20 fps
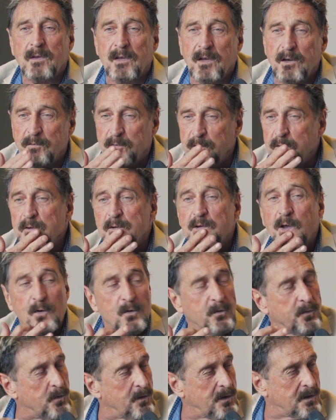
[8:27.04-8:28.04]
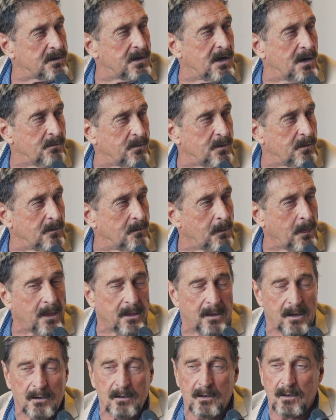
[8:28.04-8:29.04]
If you know, for example,
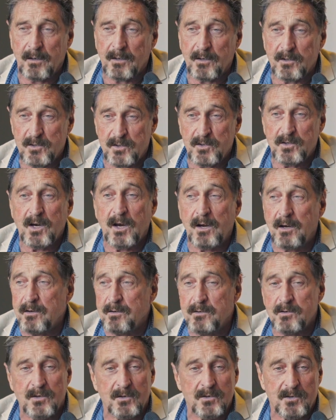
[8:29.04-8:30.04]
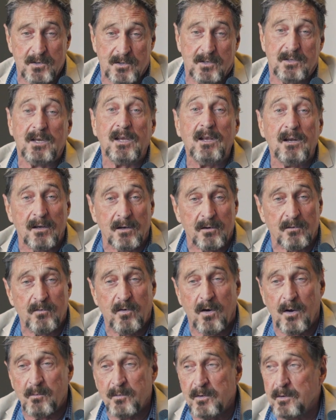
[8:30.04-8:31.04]
that an exchange is stealing
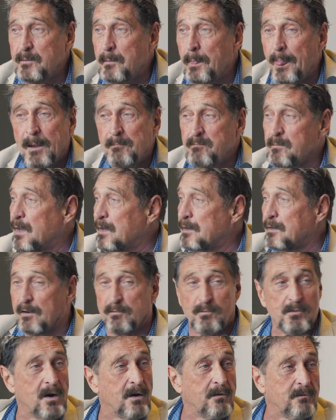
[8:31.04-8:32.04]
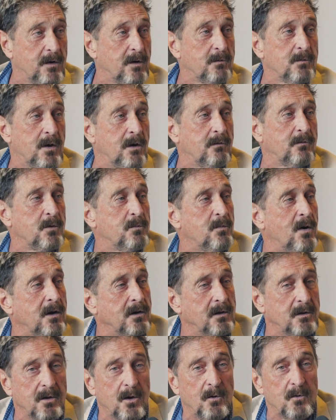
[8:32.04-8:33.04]
from you, and
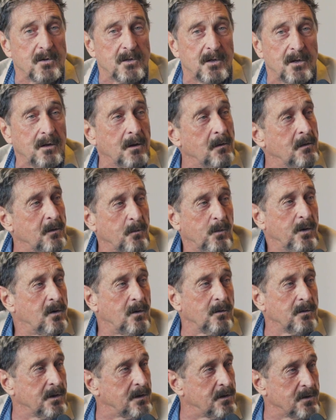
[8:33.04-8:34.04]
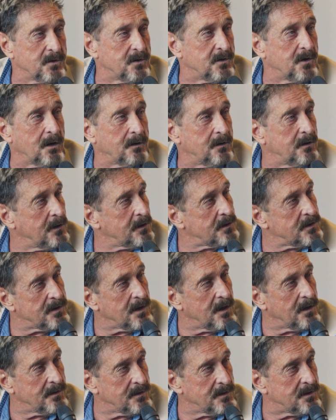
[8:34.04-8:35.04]
everybody knows it, we don't need to shut the
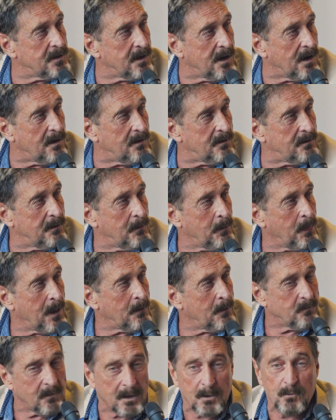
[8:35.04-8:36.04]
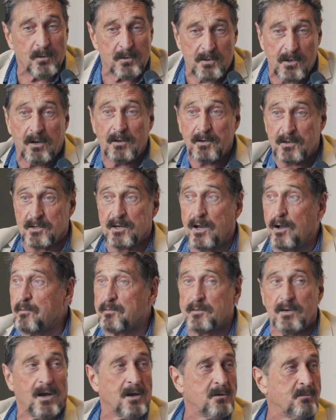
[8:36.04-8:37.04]
exchange down. It will shut
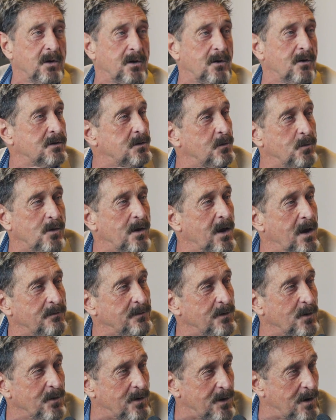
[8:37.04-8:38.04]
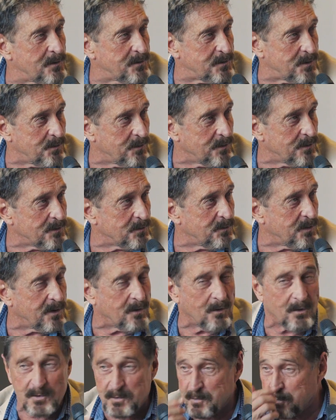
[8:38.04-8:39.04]
itself down because it will have no customers,
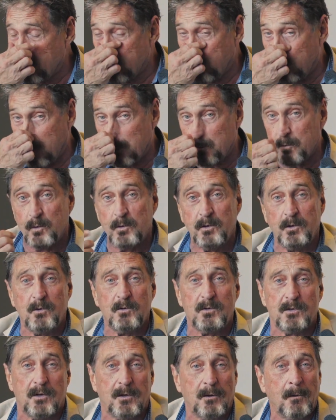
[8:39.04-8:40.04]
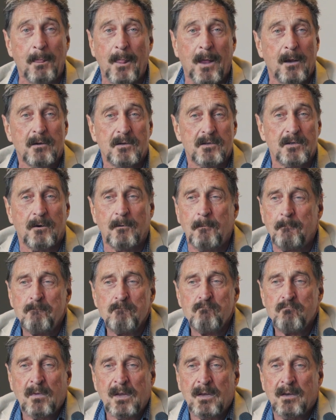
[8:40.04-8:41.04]
because no one will use it. So
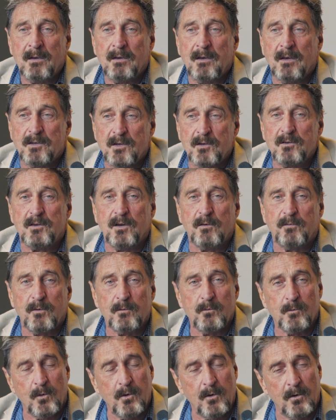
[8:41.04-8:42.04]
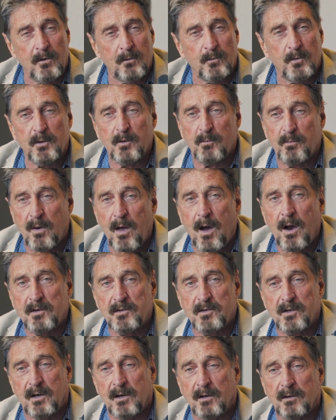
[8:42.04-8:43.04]
it's a different world. With the
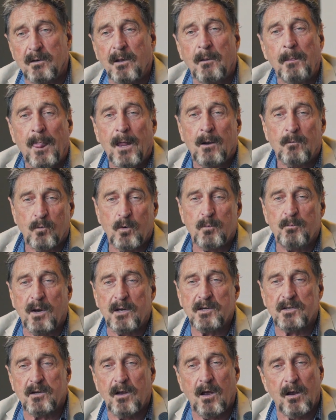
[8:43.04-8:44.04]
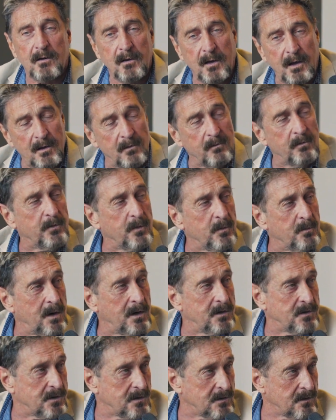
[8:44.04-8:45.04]
blockchain, we're based on
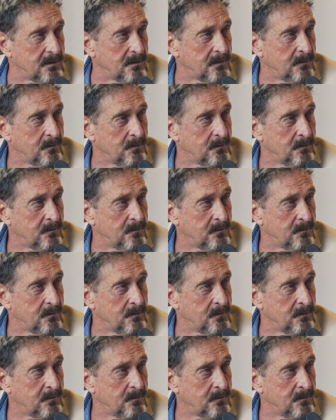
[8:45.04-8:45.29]
information,